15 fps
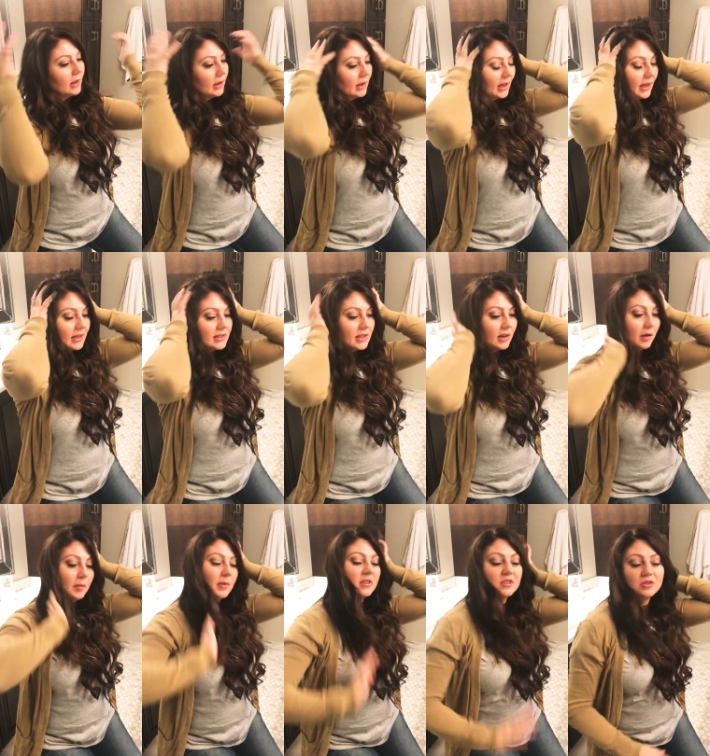And like I said, I
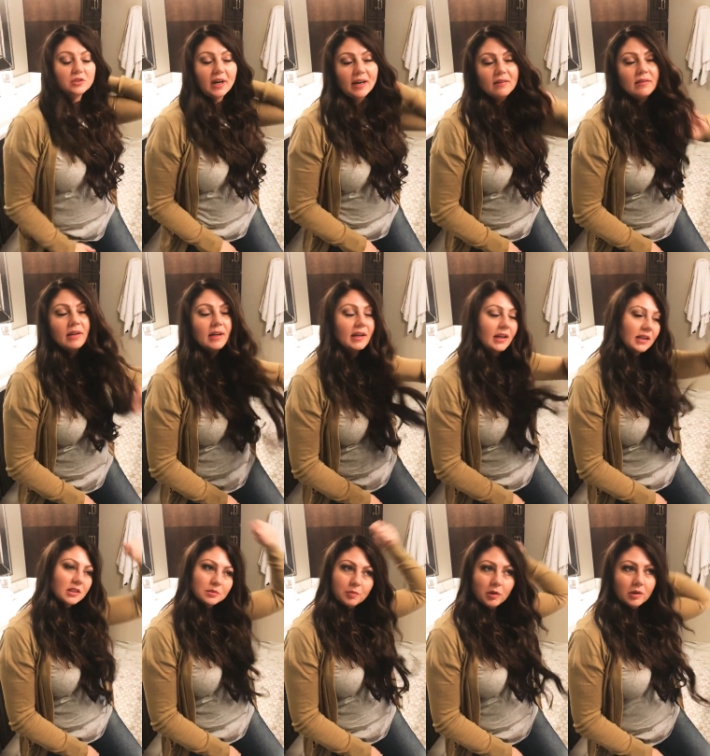was driving and I
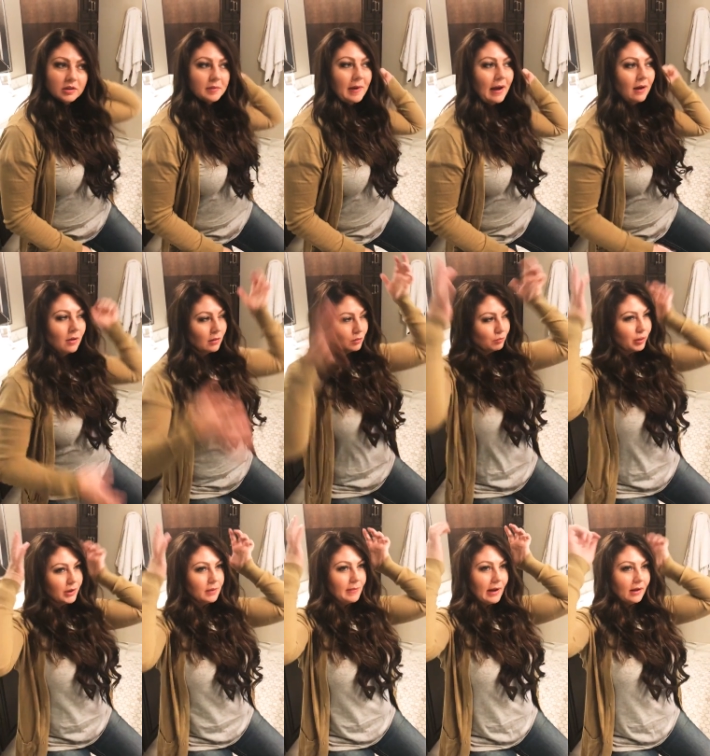just pulled them out and put
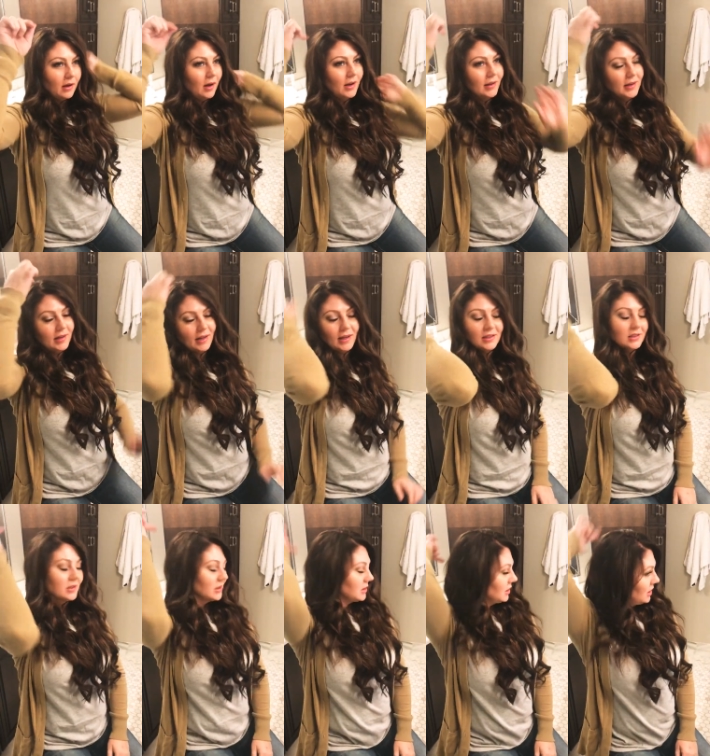them back on and I
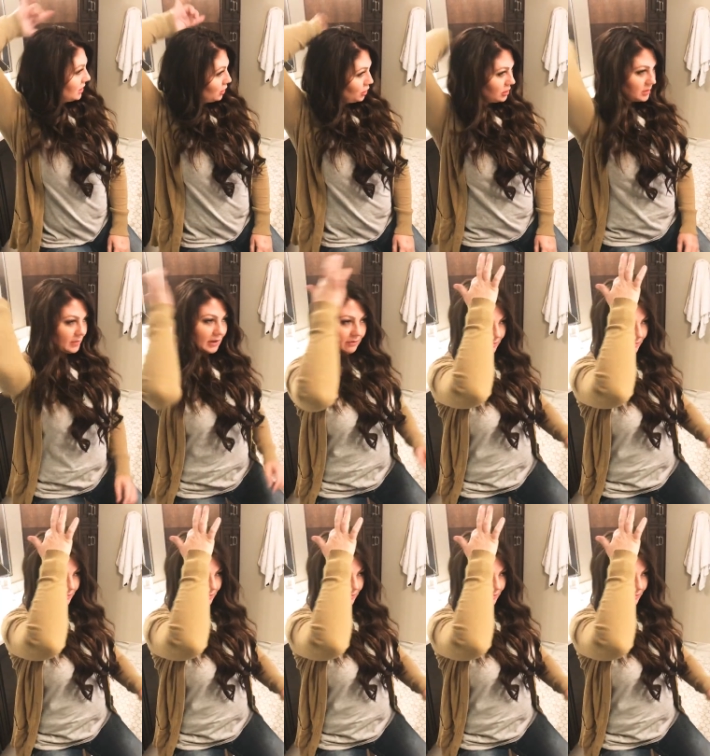just used my